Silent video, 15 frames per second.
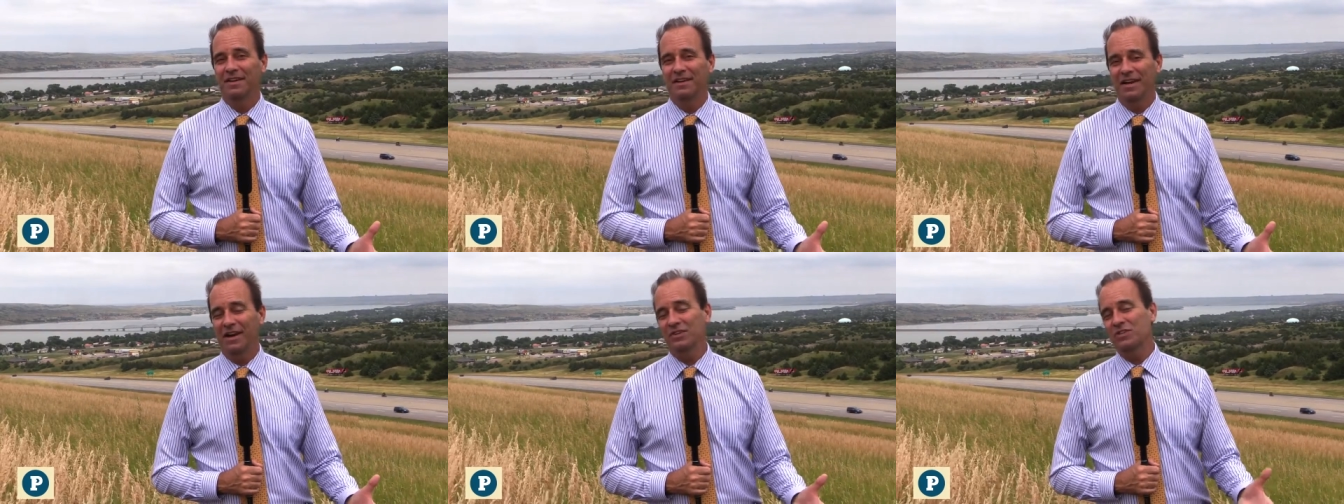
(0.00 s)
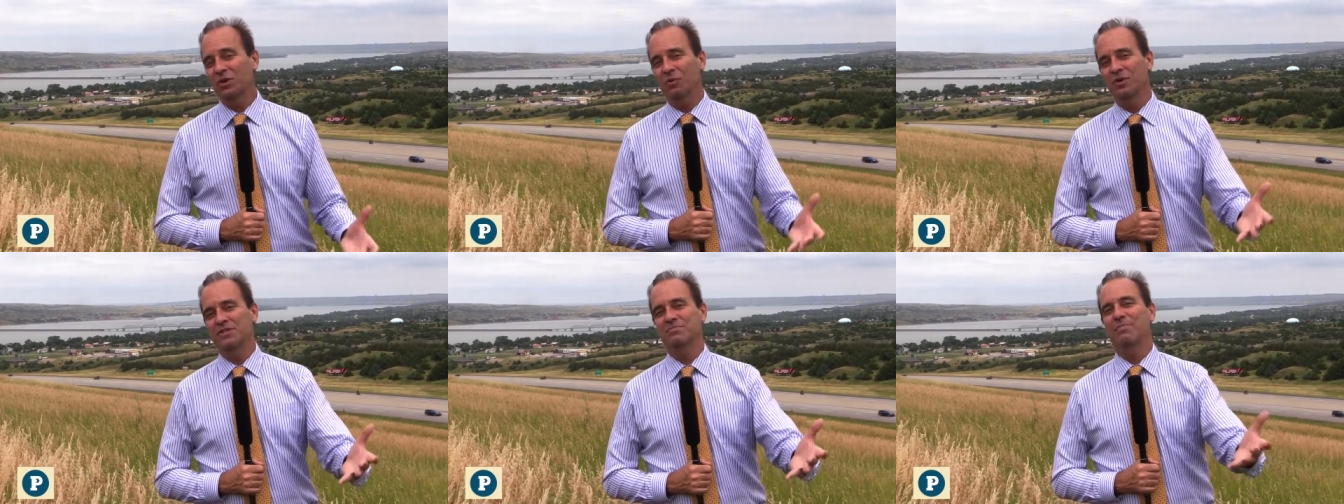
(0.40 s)
Now, it's
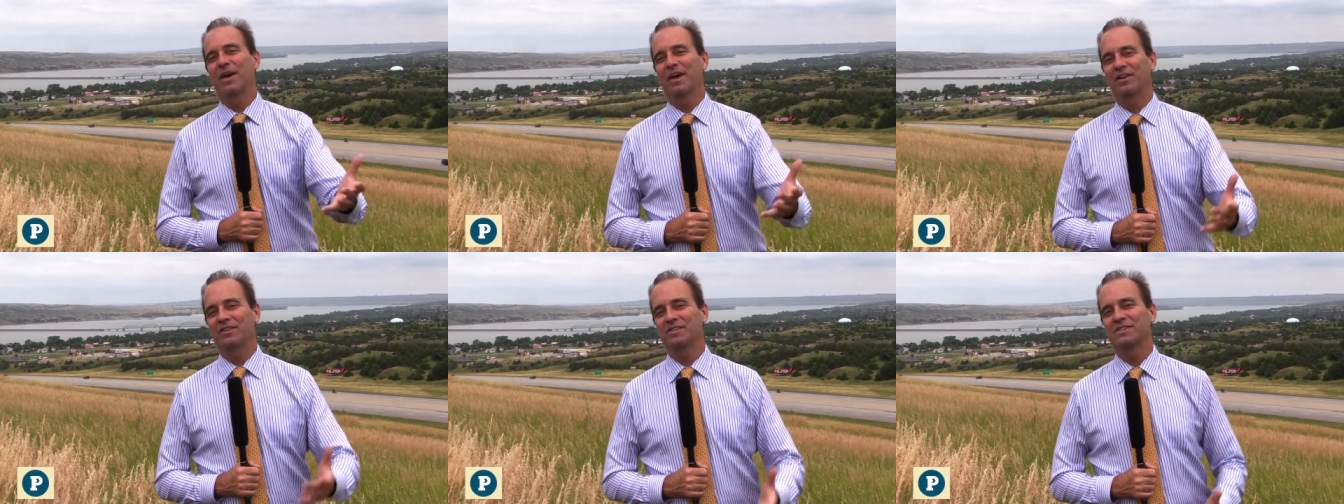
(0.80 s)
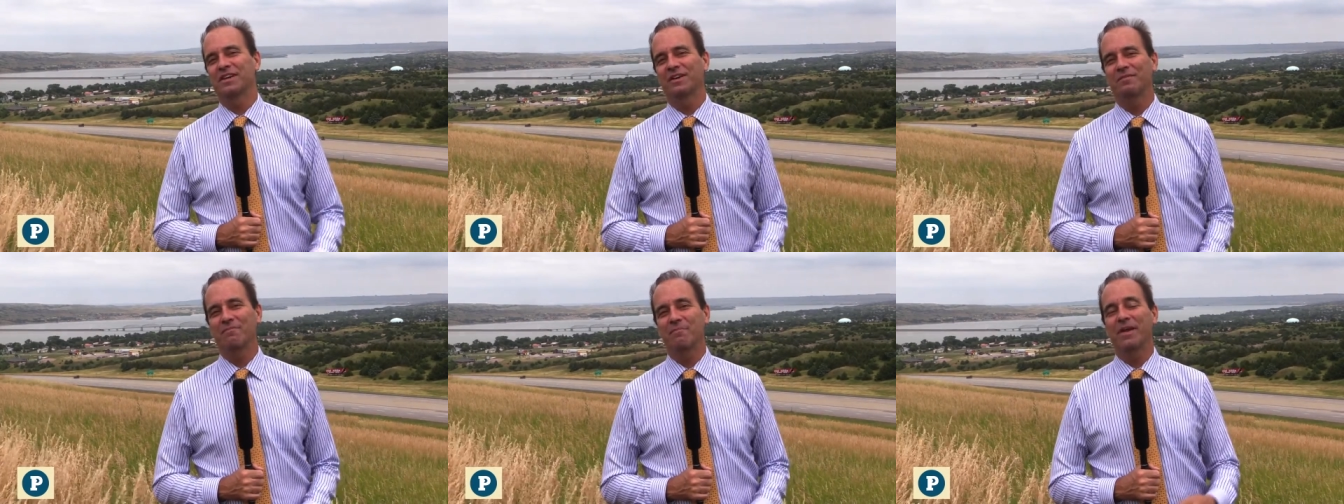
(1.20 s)
always better
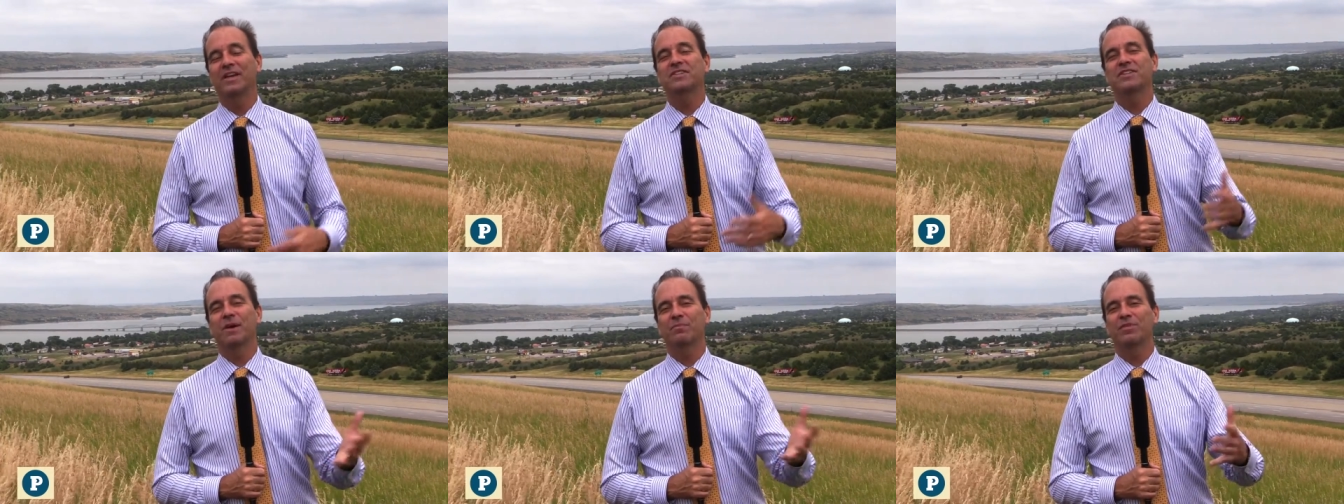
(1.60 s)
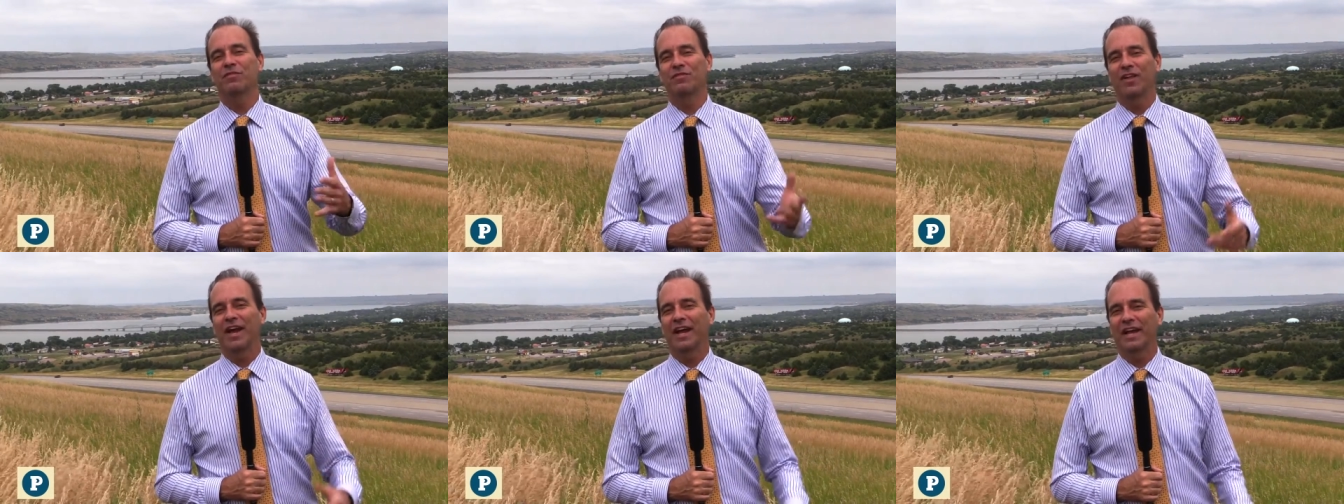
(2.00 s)
to mix up the
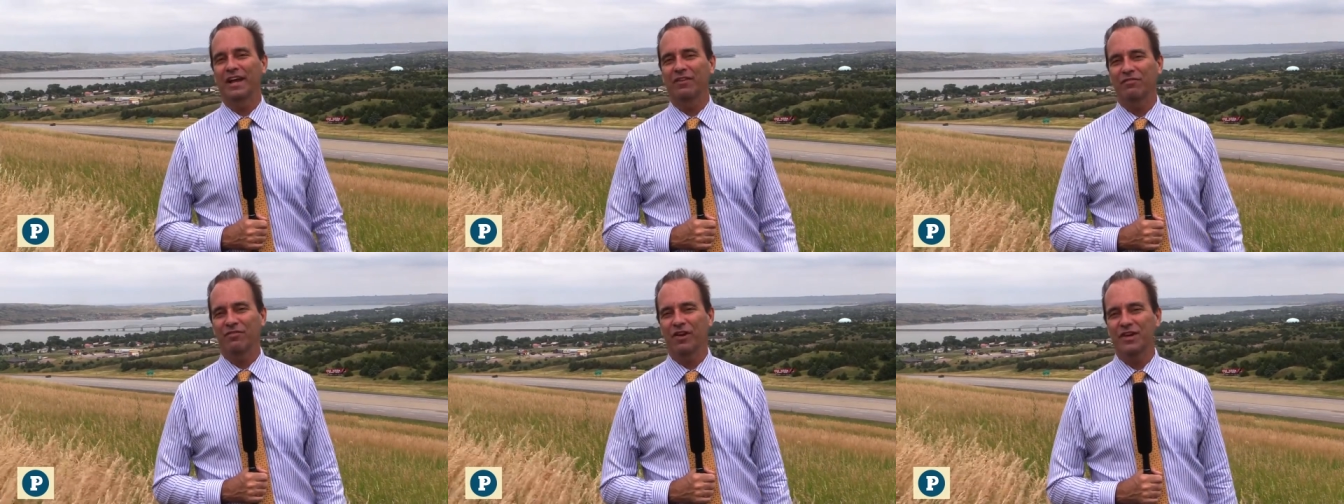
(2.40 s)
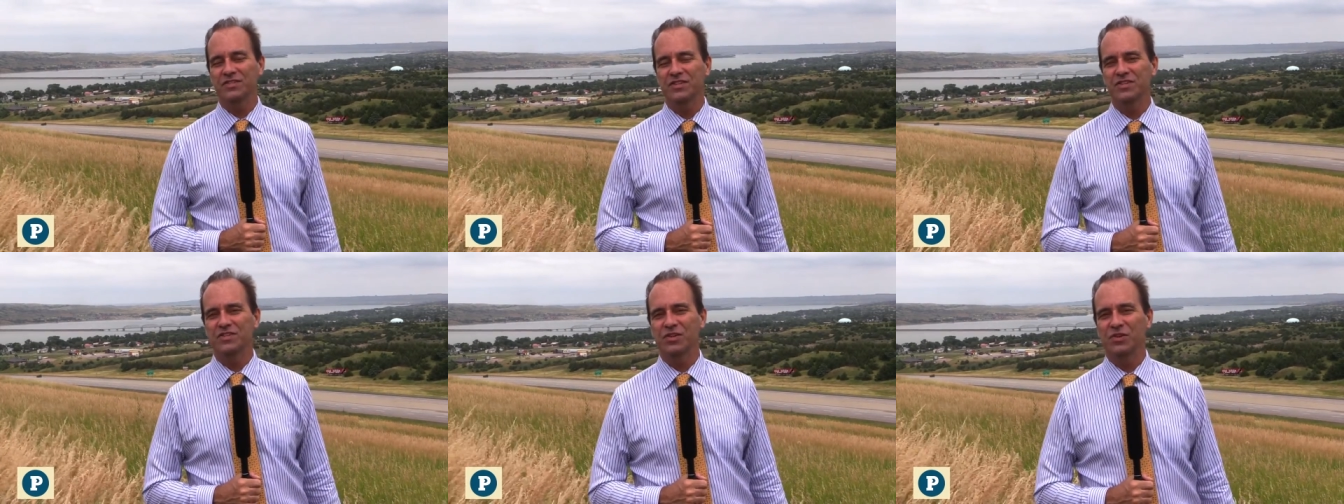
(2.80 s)
flagging
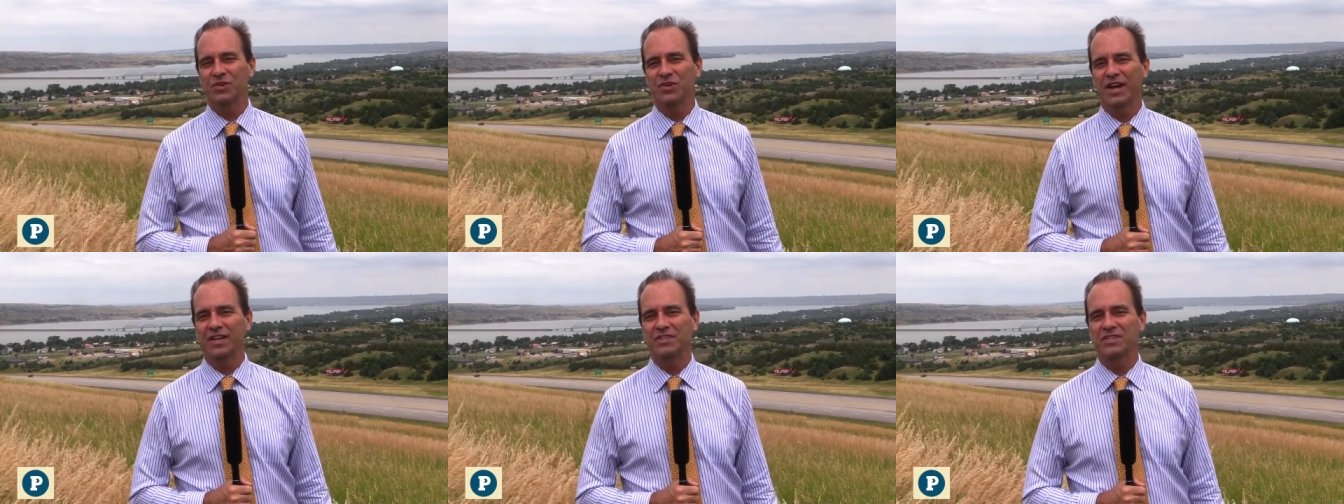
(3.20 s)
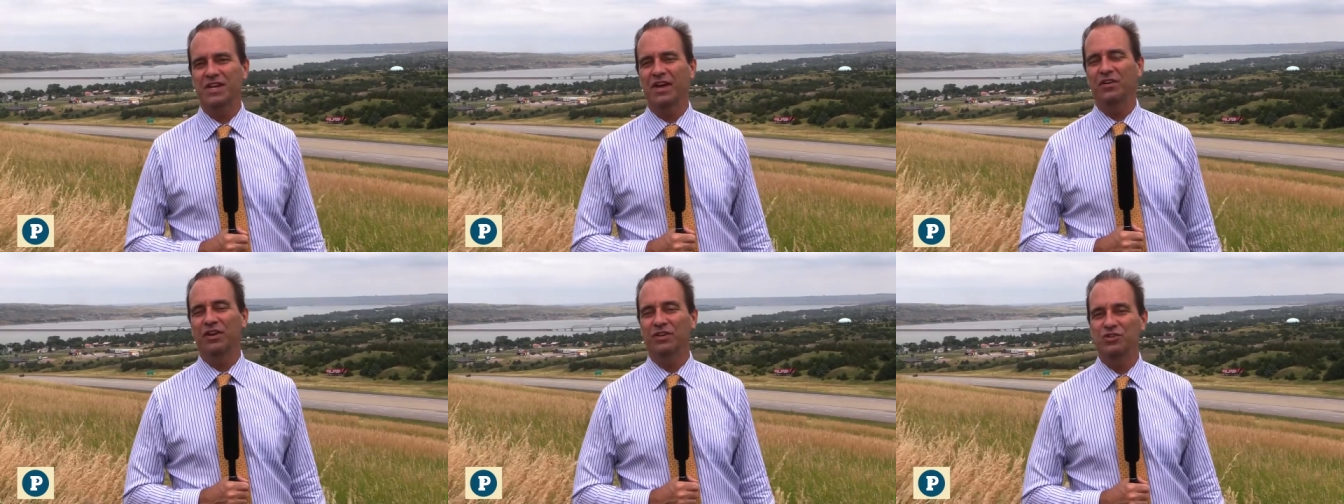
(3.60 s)
phrases so you're not
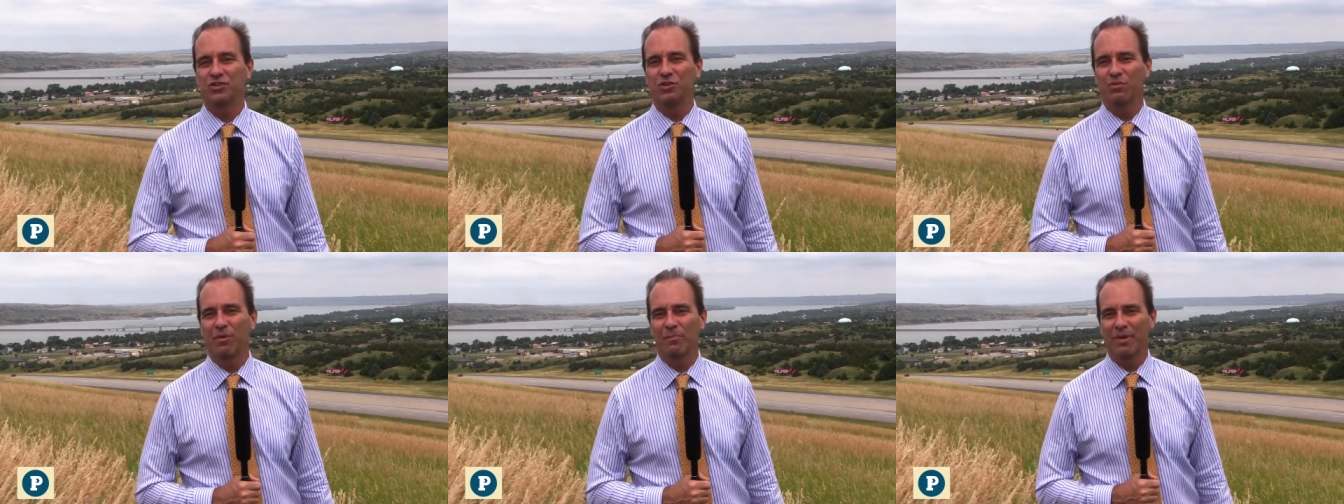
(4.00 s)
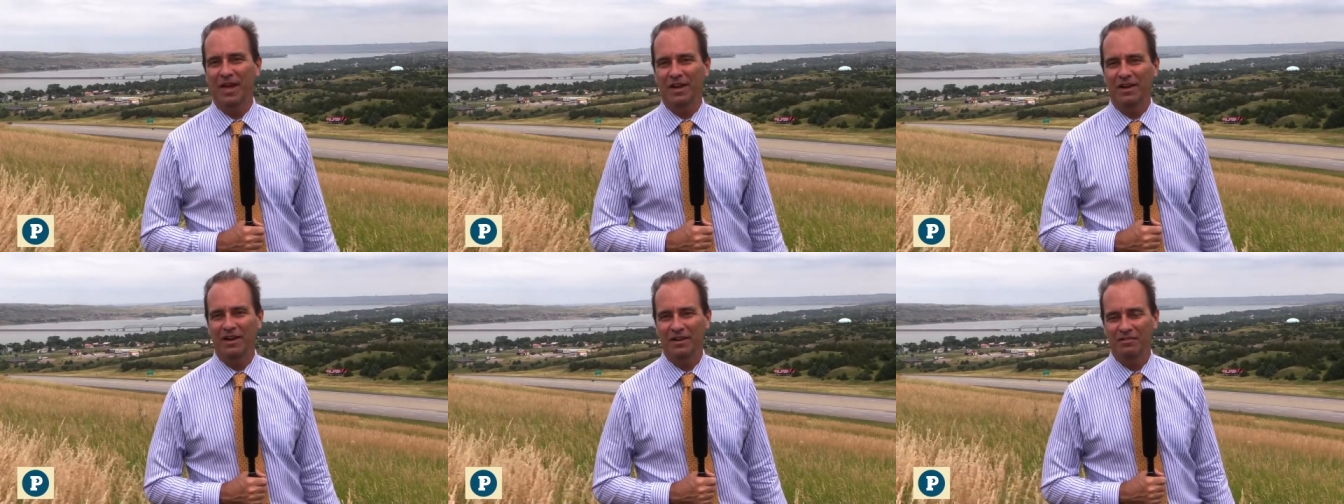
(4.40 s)
sounding too
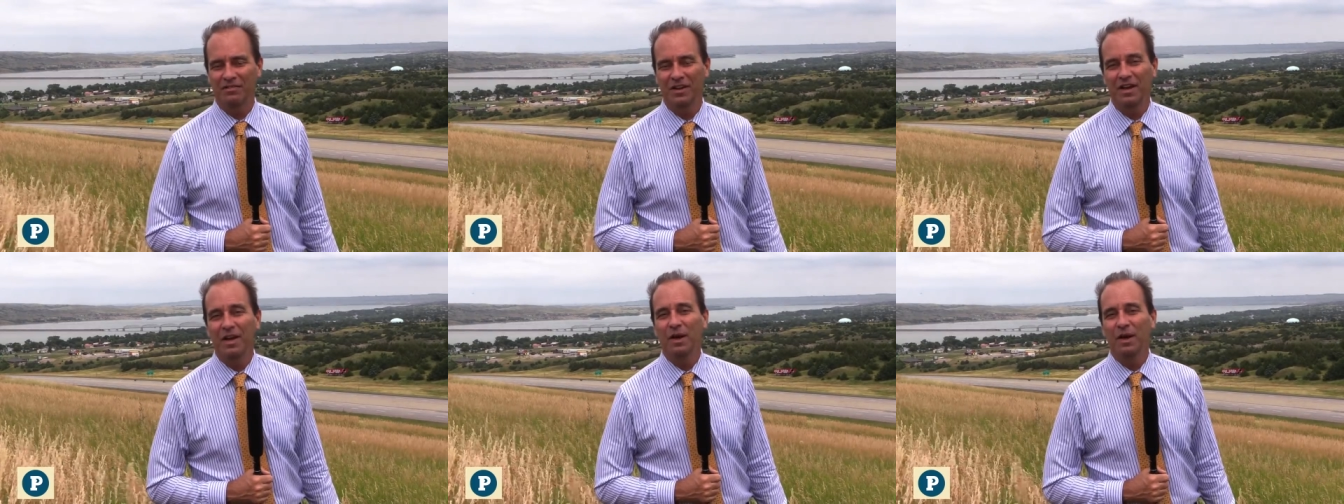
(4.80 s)
repetitive.